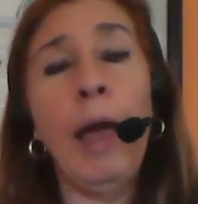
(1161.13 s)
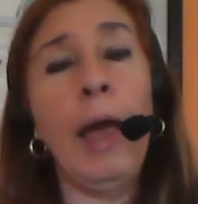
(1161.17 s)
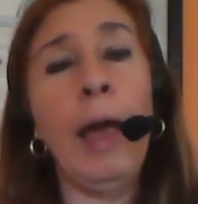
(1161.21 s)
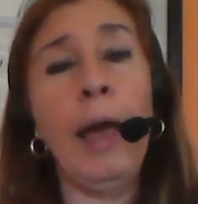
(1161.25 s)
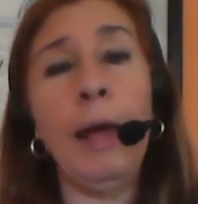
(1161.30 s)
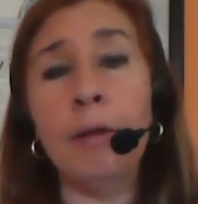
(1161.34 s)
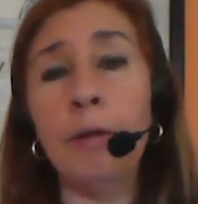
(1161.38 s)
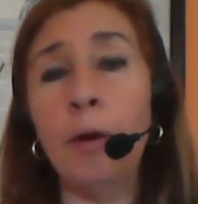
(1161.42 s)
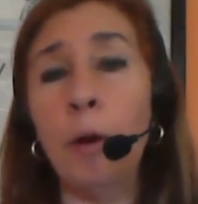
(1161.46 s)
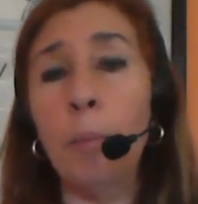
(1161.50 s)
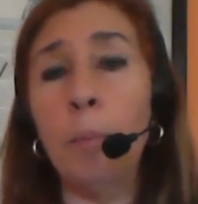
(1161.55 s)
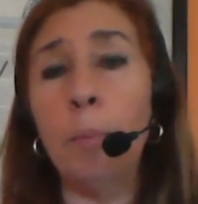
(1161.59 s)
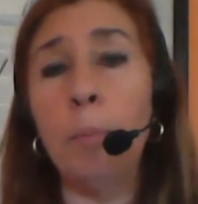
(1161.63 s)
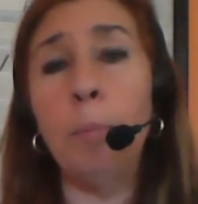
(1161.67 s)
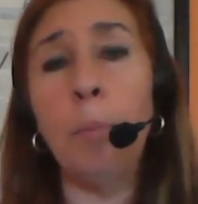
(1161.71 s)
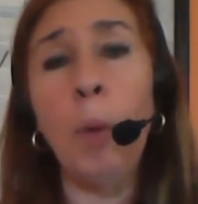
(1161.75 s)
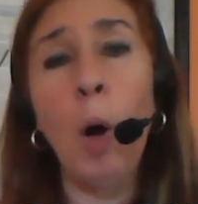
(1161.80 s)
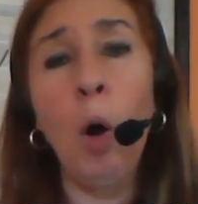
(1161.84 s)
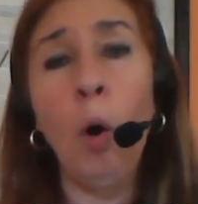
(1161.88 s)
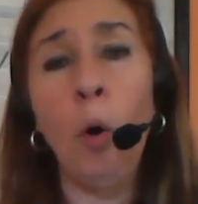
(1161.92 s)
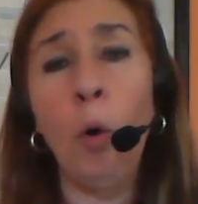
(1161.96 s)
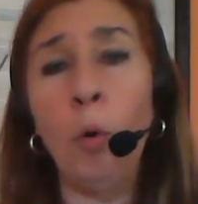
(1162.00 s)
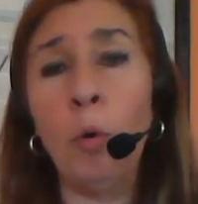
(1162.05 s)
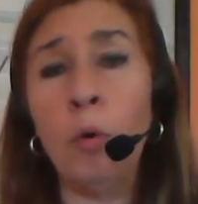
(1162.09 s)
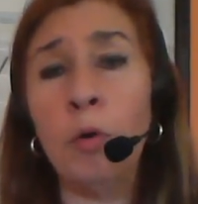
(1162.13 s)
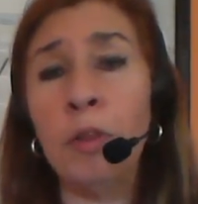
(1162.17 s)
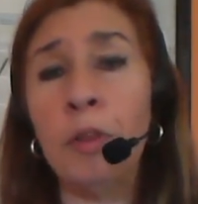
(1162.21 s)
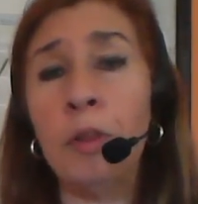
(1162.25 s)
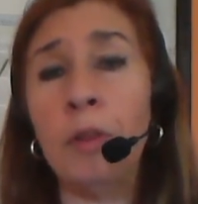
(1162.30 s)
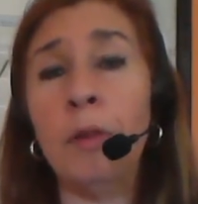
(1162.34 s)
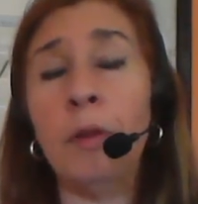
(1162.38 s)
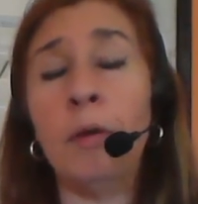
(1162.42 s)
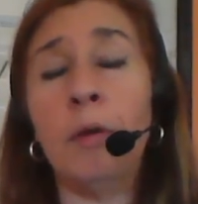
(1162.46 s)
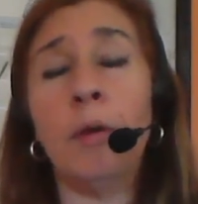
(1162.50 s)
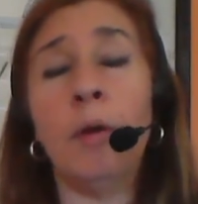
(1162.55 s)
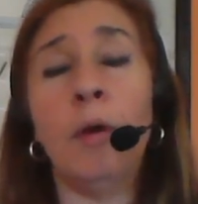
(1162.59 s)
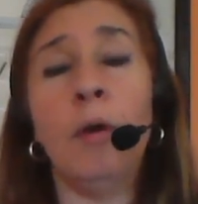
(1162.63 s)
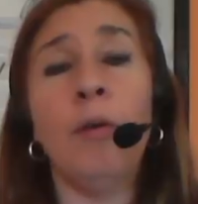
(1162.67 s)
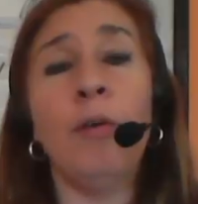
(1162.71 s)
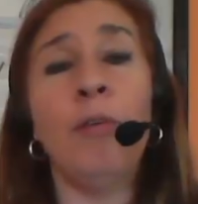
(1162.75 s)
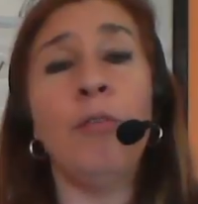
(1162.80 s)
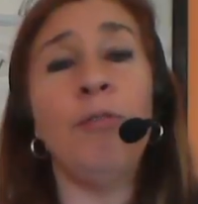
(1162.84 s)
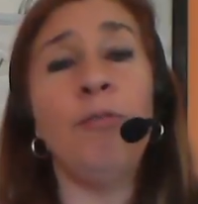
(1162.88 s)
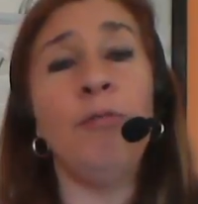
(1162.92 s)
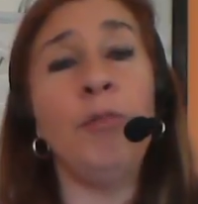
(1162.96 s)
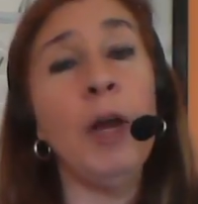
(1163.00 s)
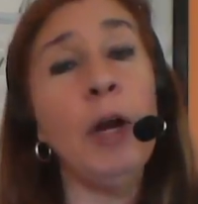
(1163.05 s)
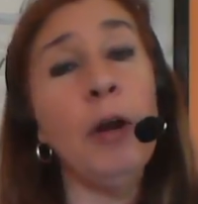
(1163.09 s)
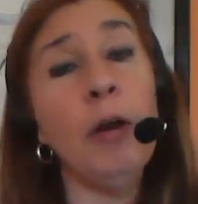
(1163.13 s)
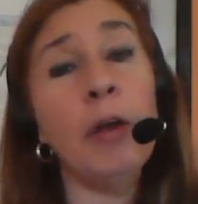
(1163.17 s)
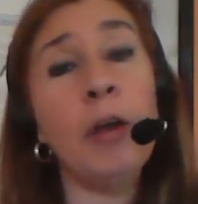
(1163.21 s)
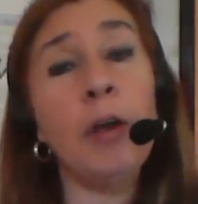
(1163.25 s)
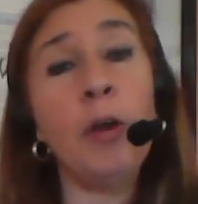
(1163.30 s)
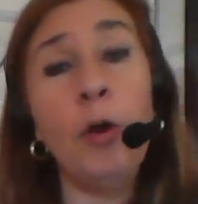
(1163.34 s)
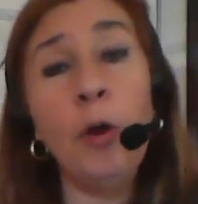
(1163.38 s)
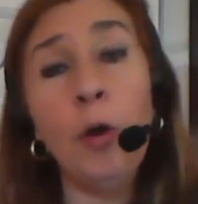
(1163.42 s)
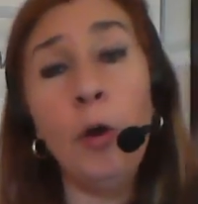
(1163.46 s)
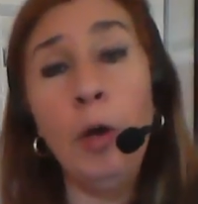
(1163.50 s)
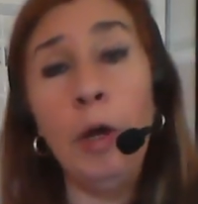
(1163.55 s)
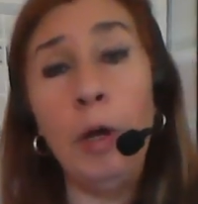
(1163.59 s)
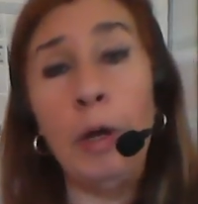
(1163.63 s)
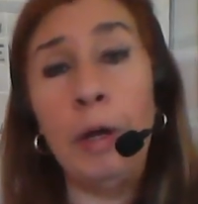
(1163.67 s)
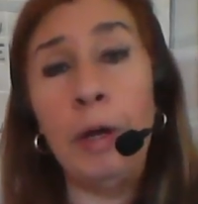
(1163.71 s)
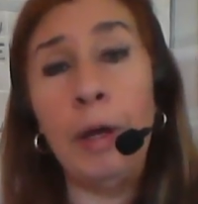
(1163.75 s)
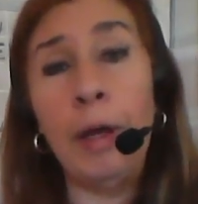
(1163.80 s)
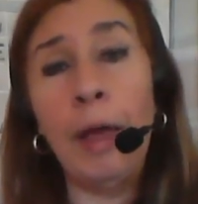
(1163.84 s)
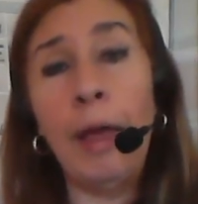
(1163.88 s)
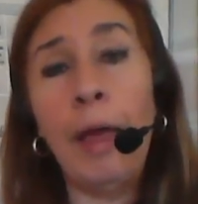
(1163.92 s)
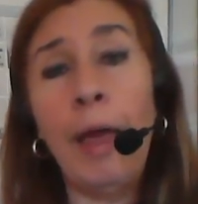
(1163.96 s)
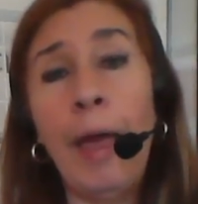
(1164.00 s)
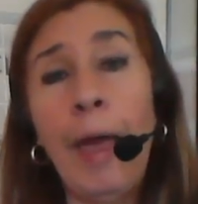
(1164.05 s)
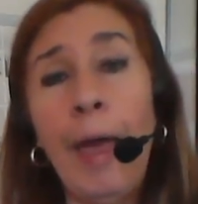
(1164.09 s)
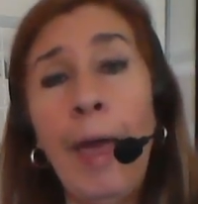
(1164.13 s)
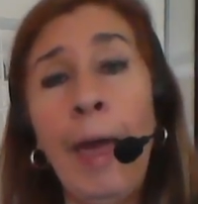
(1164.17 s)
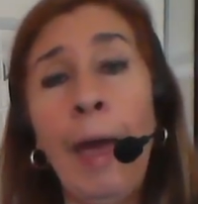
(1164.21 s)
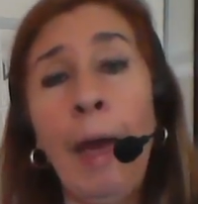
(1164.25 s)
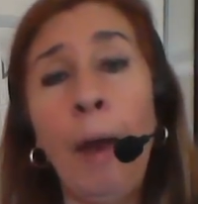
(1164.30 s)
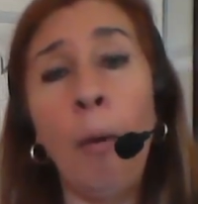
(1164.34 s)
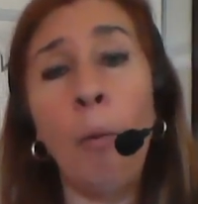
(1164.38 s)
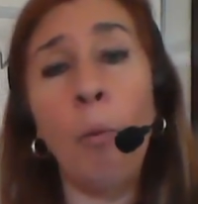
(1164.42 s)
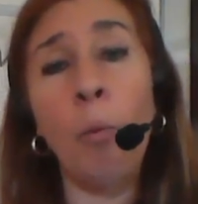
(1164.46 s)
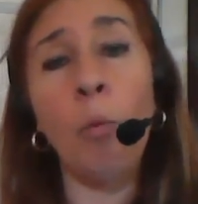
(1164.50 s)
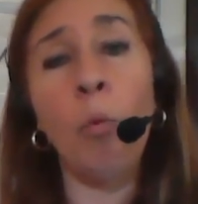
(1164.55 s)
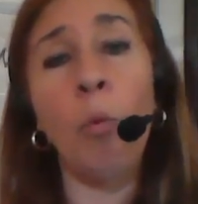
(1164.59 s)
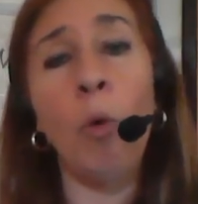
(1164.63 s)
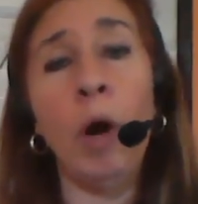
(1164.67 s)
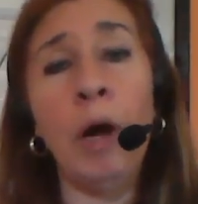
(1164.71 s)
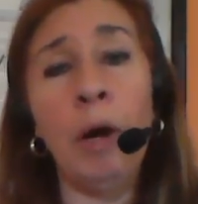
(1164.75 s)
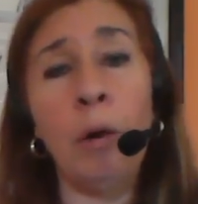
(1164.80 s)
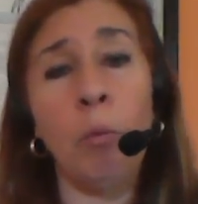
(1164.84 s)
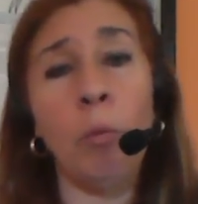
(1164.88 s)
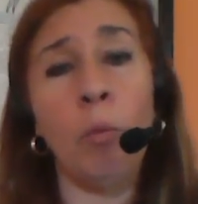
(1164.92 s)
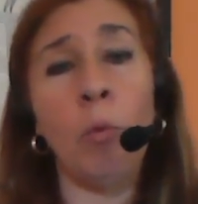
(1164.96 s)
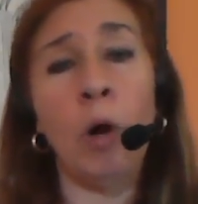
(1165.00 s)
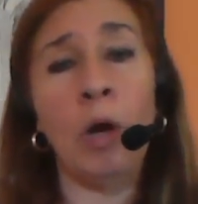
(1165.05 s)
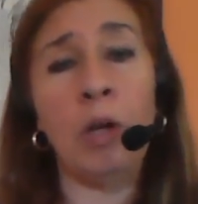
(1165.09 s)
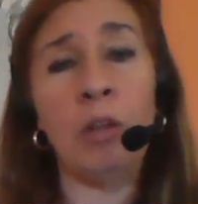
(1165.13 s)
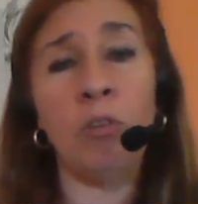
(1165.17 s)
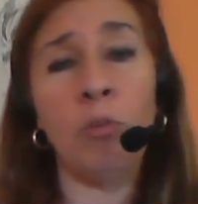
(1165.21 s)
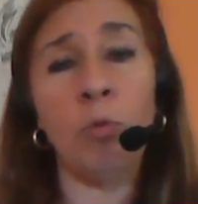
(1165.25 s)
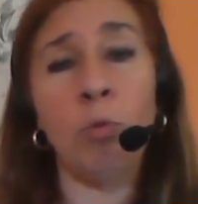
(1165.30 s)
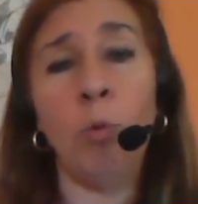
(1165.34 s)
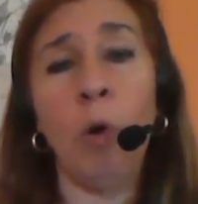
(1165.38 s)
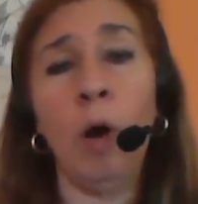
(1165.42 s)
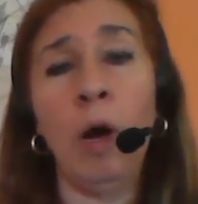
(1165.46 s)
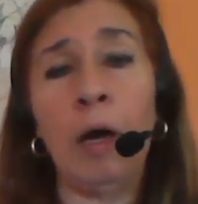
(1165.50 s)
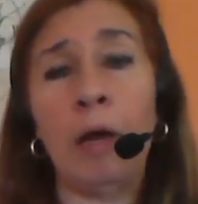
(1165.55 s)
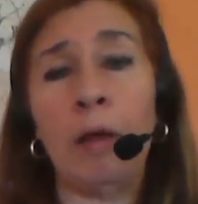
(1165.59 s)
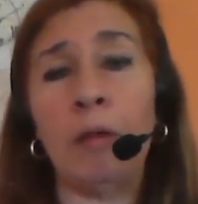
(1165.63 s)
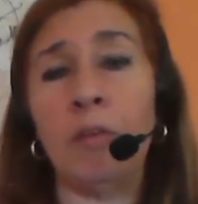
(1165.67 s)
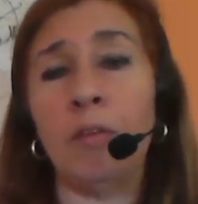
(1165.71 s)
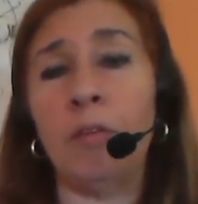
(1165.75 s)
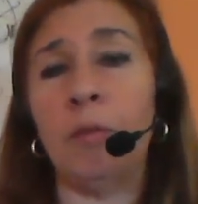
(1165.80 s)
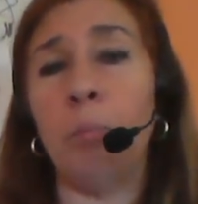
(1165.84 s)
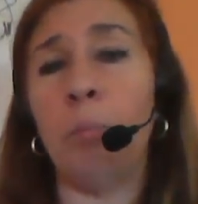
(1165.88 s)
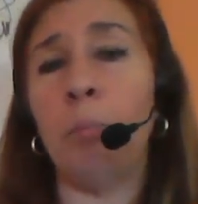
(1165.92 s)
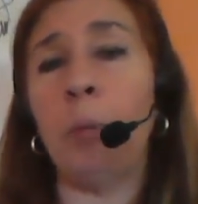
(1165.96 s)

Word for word: And they're both very good at what once was.